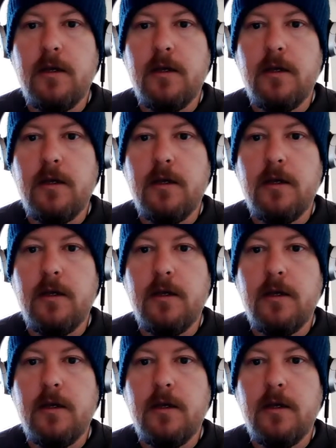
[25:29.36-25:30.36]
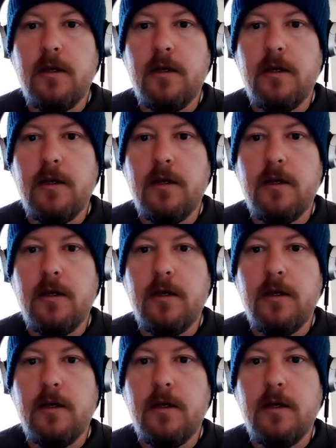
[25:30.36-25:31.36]
out yet, and so we'll get a better handle
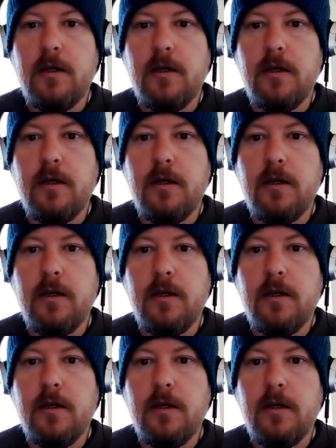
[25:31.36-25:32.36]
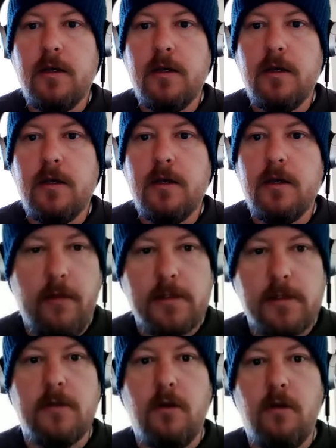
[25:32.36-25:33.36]
on the videos and how
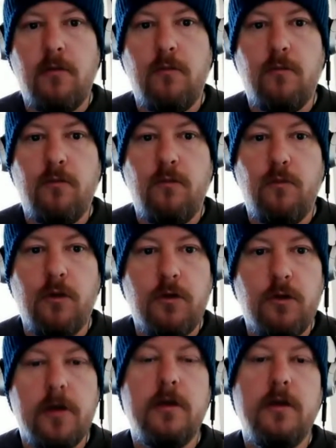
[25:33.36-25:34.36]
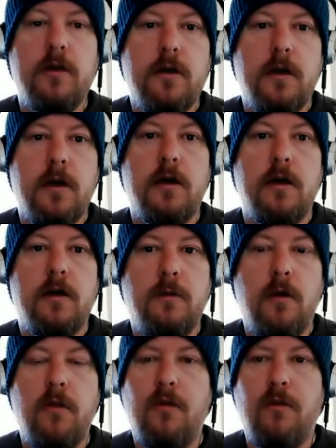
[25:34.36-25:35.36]
that's going to all work.
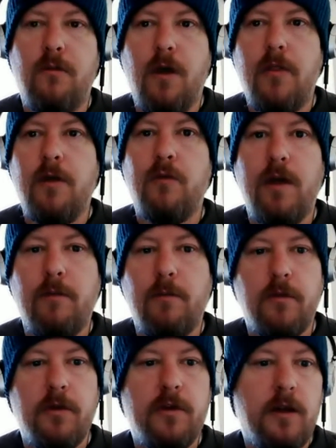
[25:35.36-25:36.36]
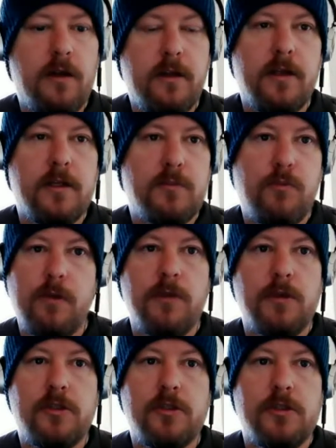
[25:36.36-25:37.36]
Although I think we have a pretty good idea. It's pretty
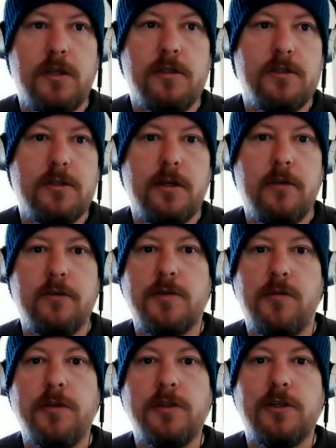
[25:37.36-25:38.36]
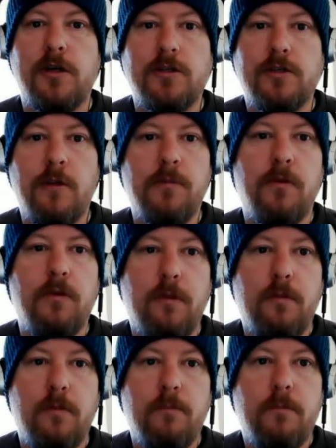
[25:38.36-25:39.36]
much just like your screenshots. You upload
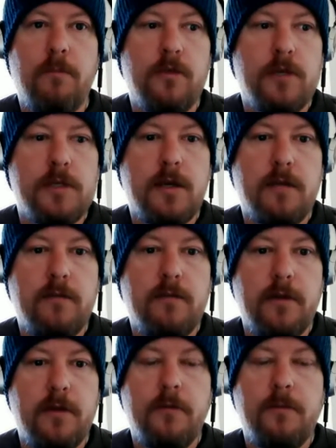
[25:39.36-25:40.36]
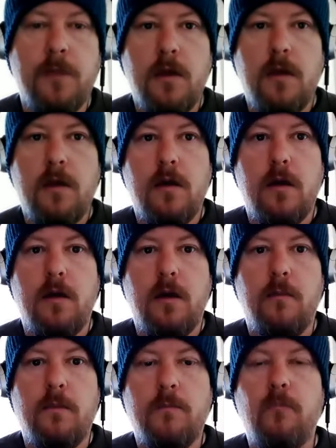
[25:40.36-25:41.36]
a 30-second video.
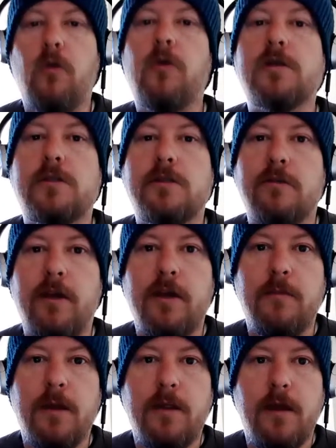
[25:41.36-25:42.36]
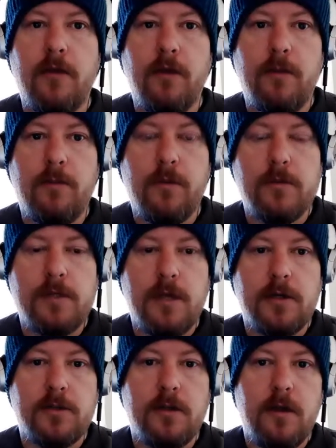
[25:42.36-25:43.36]
Well, because Sylvain made that great post
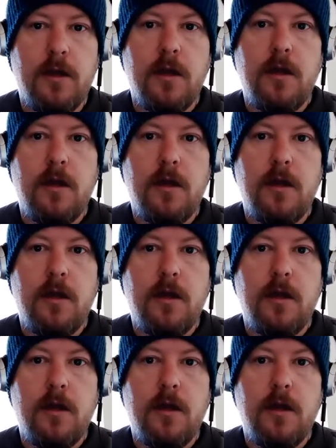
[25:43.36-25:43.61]
actually.